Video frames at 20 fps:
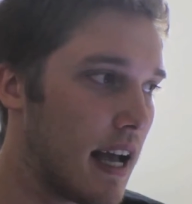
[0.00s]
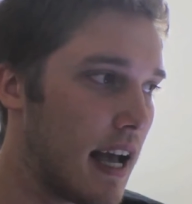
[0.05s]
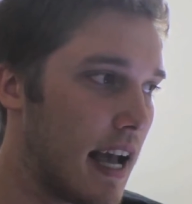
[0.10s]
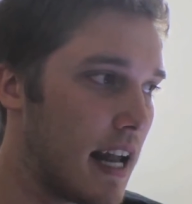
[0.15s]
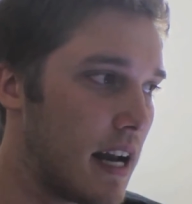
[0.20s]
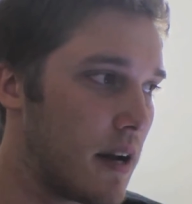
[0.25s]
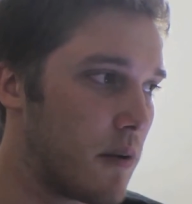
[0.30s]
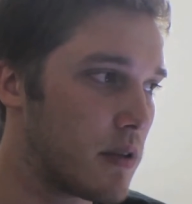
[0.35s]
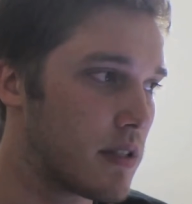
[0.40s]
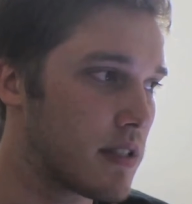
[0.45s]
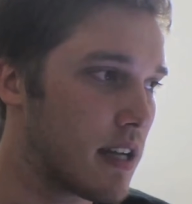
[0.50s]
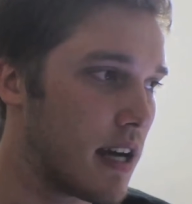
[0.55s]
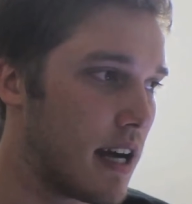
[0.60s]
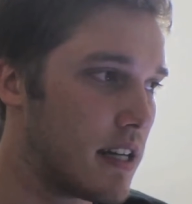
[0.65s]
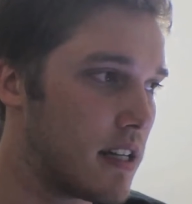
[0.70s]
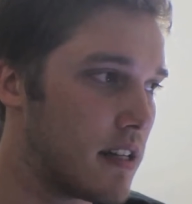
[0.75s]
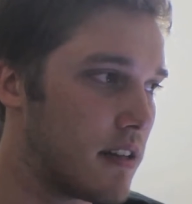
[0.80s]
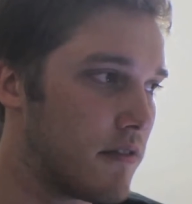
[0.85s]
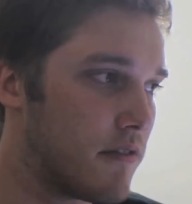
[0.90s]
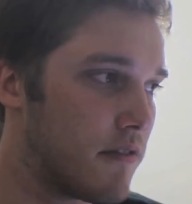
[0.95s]
and it was
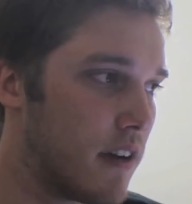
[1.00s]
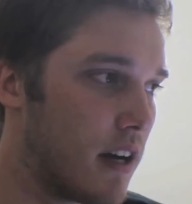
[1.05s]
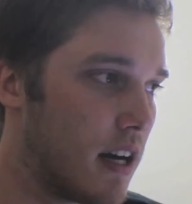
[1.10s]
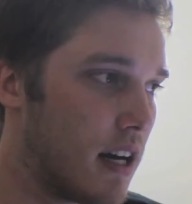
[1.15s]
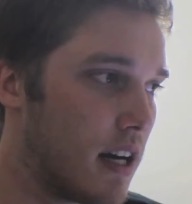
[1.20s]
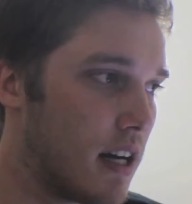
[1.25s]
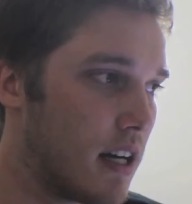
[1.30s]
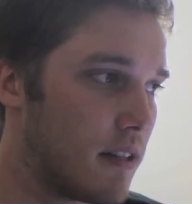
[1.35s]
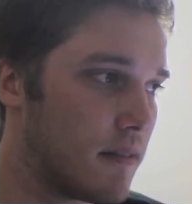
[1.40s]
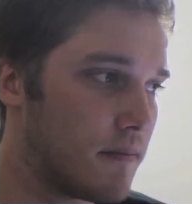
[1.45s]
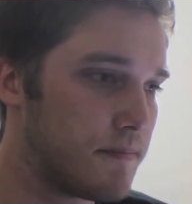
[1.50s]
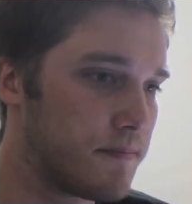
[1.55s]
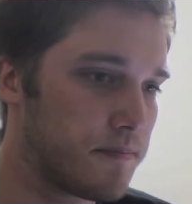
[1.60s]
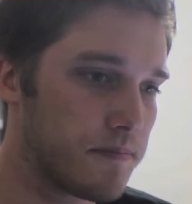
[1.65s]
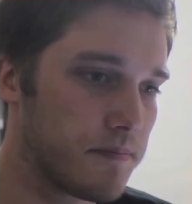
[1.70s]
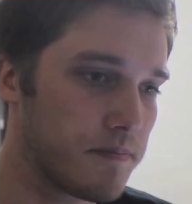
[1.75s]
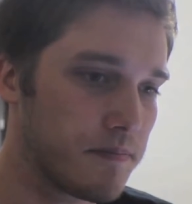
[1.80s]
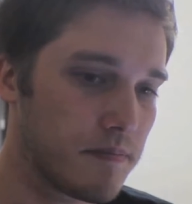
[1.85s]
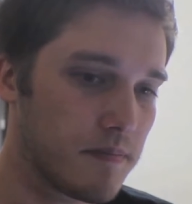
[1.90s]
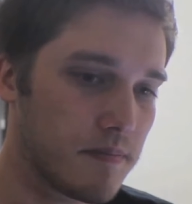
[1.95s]
kind of uh,
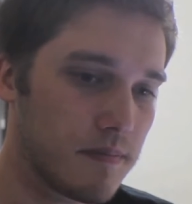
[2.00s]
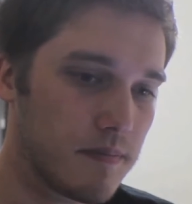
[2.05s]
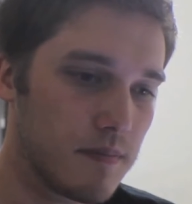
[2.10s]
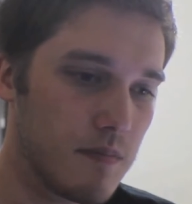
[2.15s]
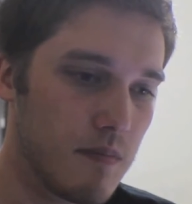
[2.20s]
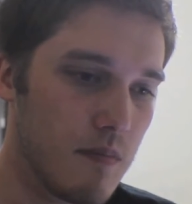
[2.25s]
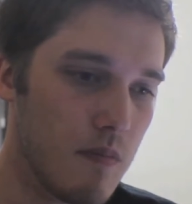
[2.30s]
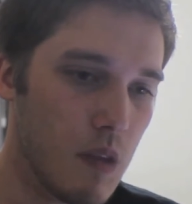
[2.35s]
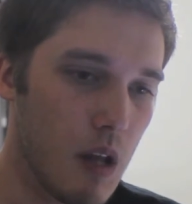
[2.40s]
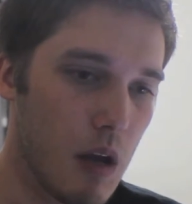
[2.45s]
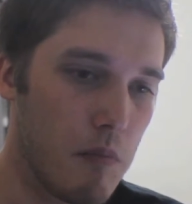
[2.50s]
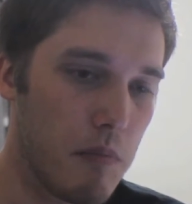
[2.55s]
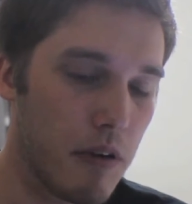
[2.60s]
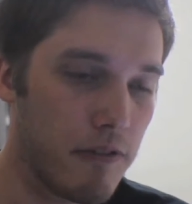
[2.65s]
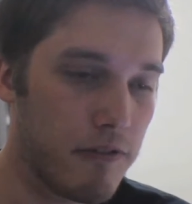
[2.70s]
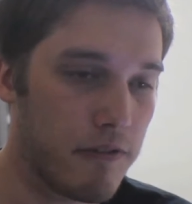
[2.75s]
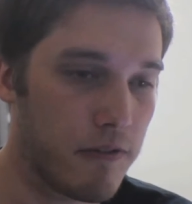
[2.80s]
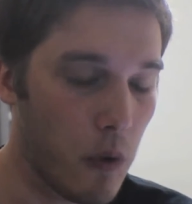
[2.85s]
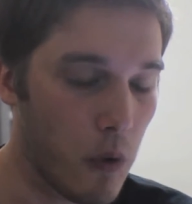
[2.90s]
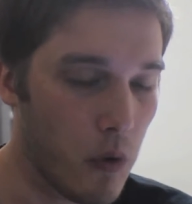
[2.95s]

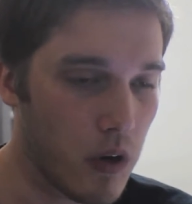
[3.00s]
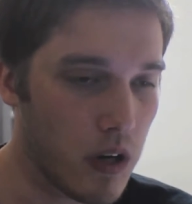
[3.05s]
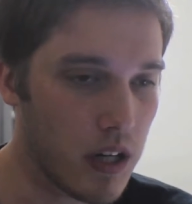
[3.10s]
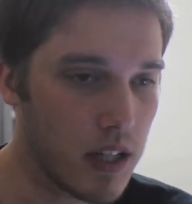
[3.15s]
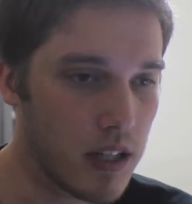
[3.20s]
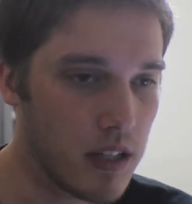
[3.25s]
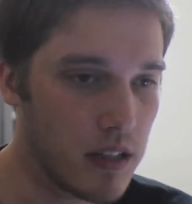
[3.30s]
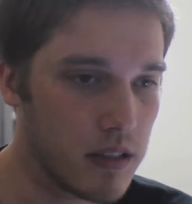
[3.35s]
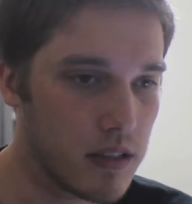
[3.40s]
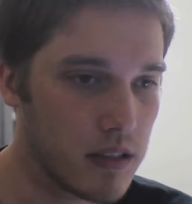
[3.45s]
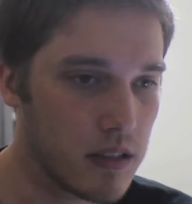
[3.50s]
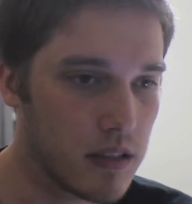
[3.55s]
before.